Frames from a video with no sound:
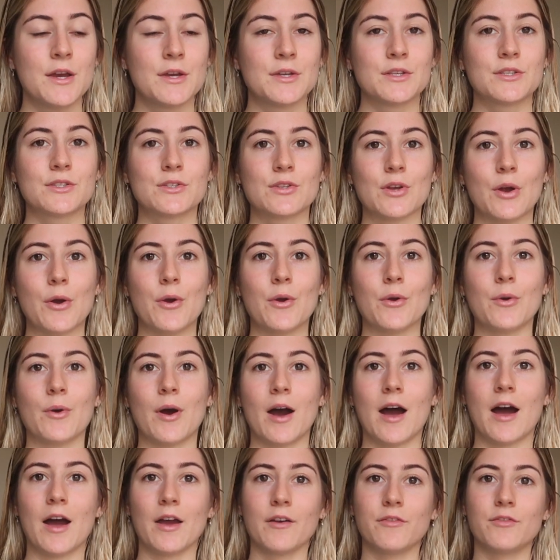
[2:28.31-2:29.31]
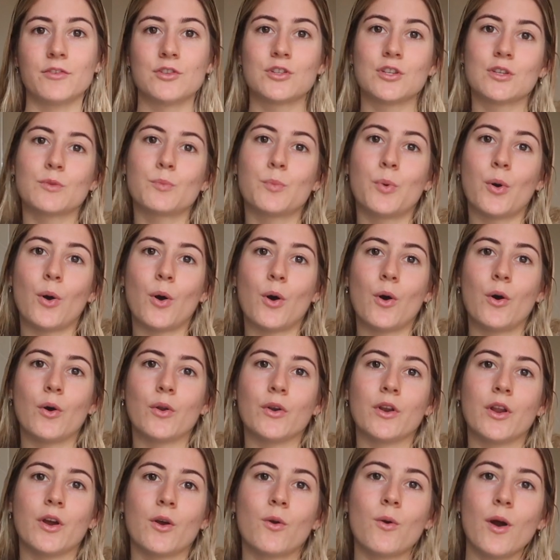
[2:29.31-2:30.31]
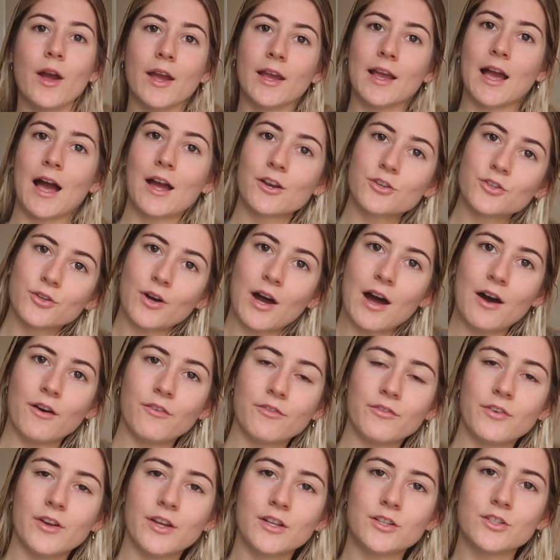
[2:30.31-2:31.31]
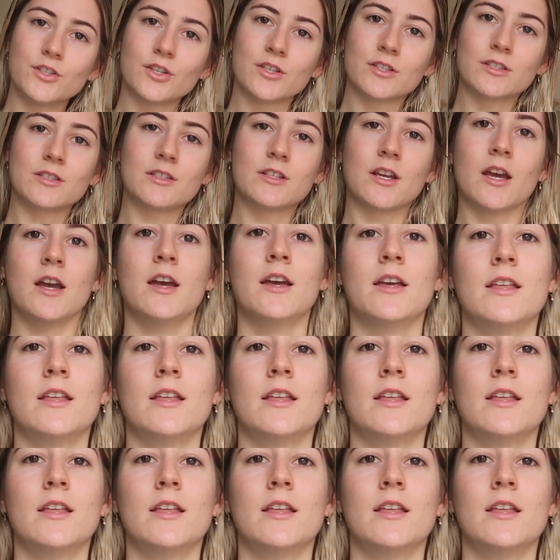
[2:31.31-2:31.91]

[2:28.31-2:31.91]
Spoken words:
So I've just put on quite a casual outfit, just